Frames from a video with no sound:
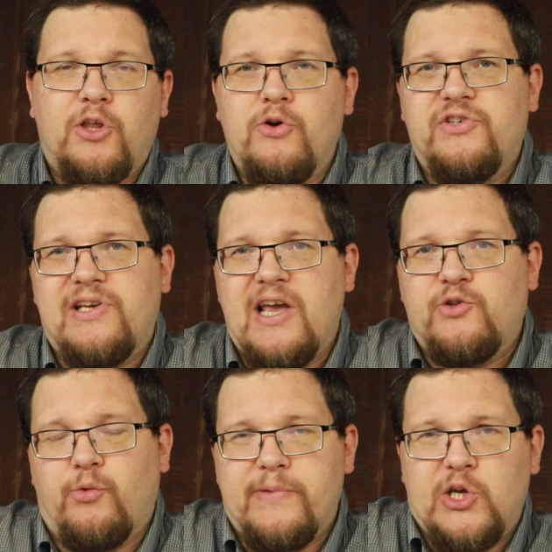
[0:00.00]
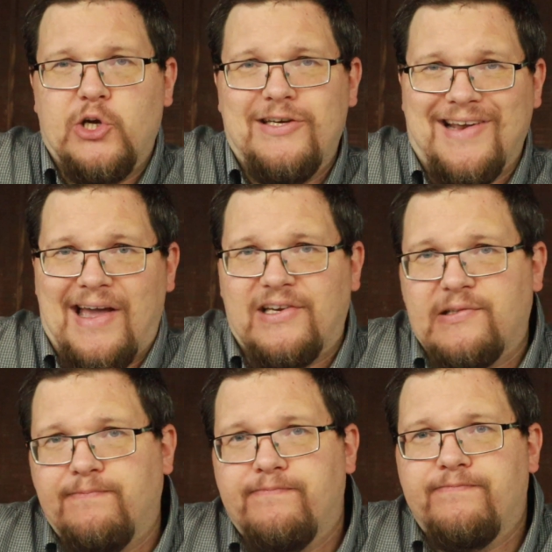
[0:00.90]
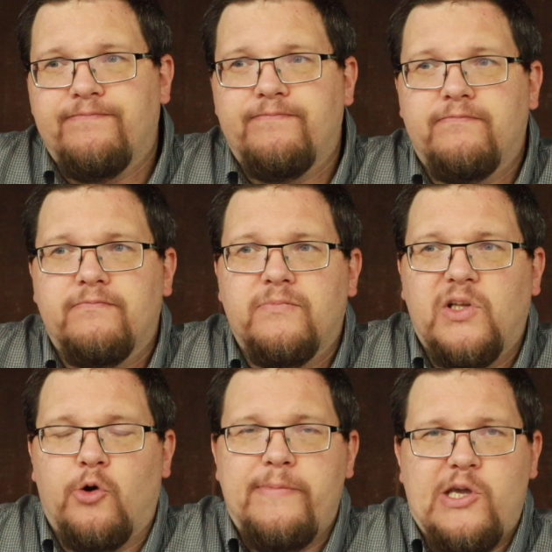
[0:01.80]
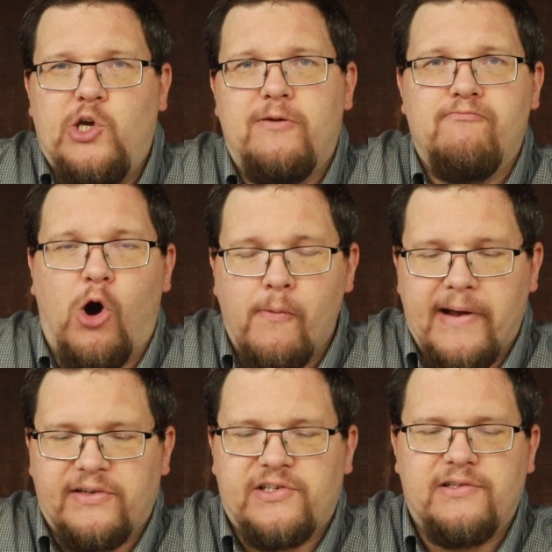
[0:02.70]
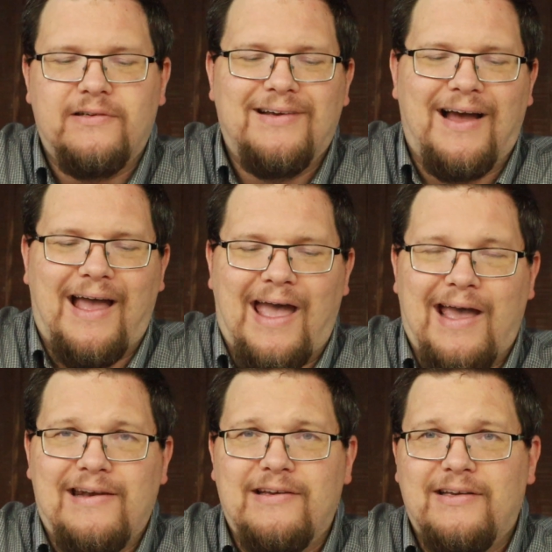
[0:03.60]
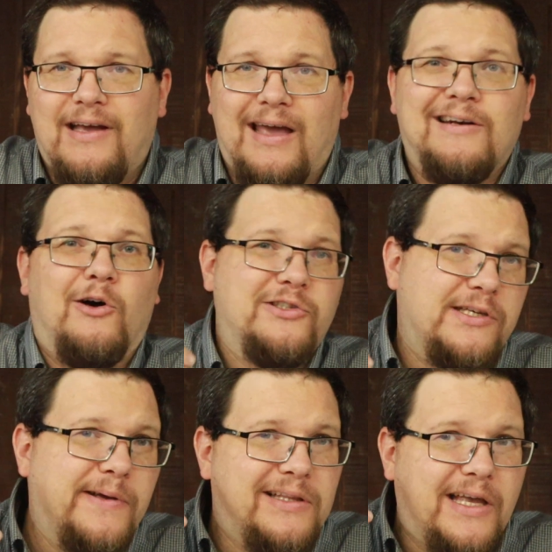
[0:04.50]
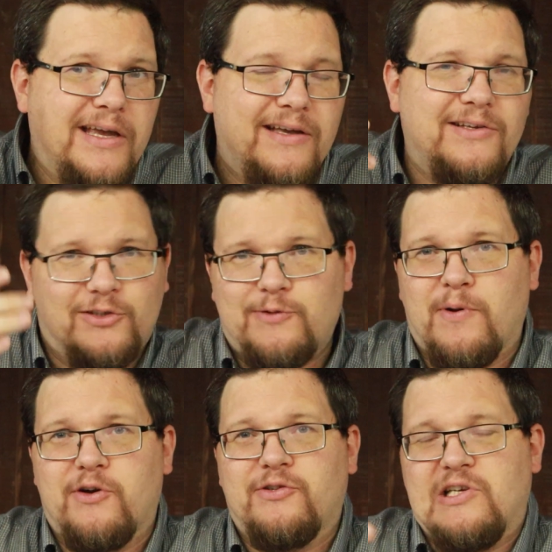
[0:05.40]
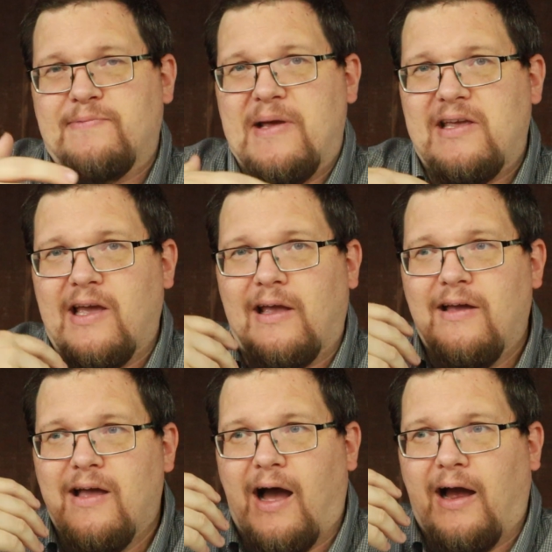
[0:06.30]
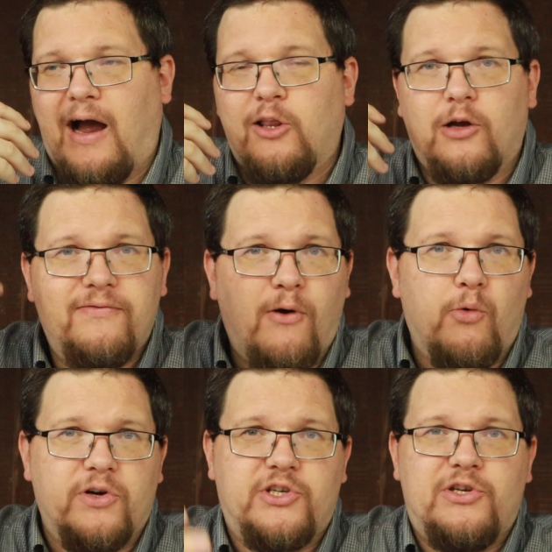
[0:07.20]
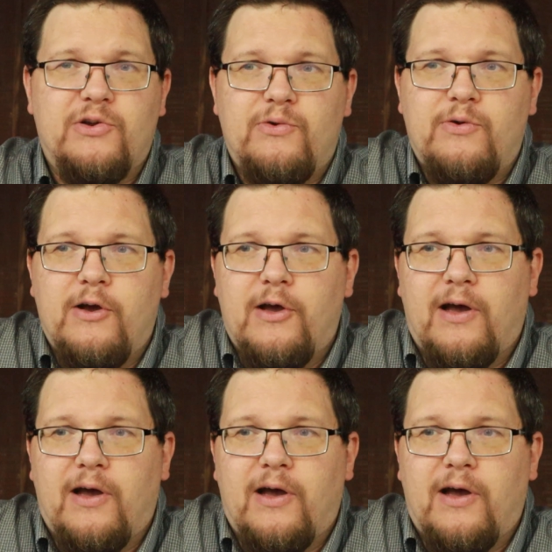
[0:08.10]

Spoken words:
those days will be good days. There will be good moments ahead. And ultimately, spiritually speaking, I look forward to